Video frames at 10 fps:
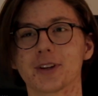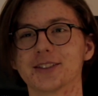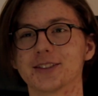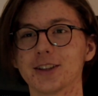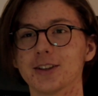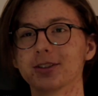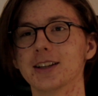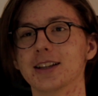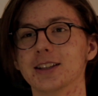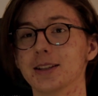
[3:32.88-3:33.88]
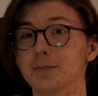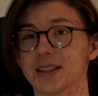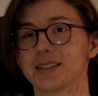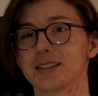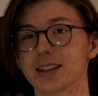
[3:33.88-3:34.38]
So
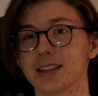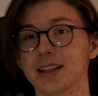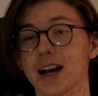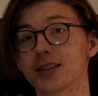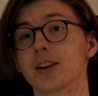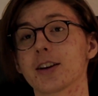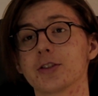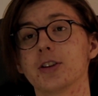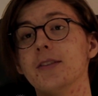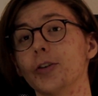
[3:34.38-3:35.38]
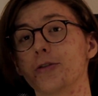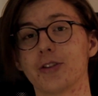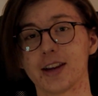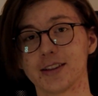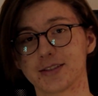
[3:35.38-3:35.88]
basically, as long as you never
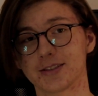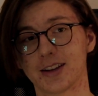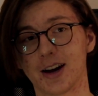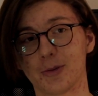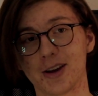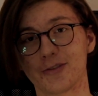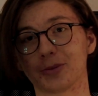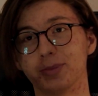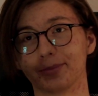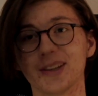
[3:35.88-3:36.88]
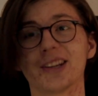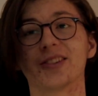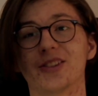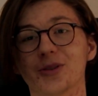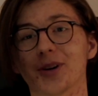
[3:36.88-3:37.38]
face away from the beacon
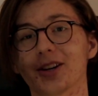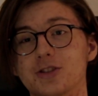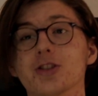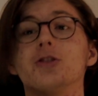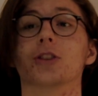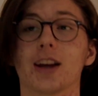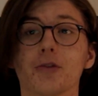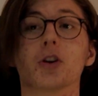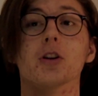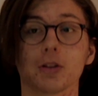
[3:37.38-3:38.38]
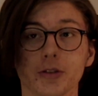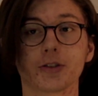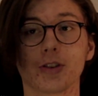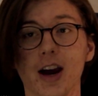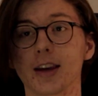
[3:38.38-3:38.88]
too much, you never lose
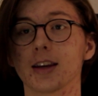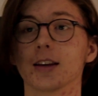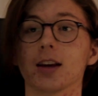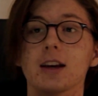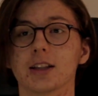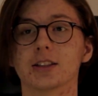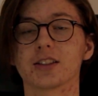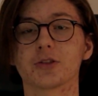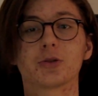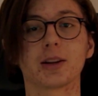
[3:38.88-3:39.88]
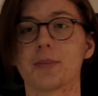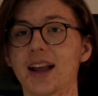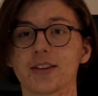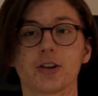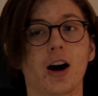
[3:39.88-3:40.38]
tracking. It doesn't really
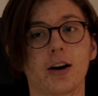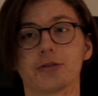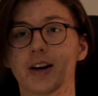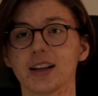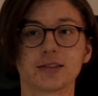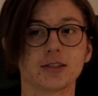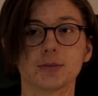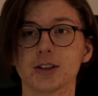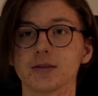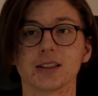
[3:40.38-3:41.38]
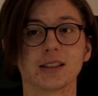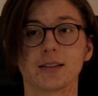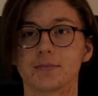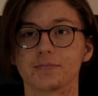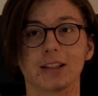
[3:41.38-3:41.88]
matter how fast you move,
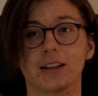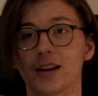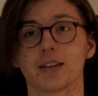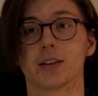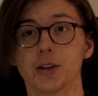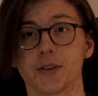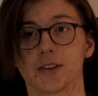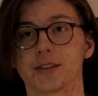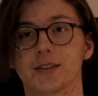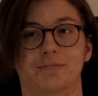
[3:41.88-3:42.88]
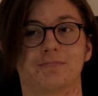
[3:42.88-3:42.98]
it doesn't lose it.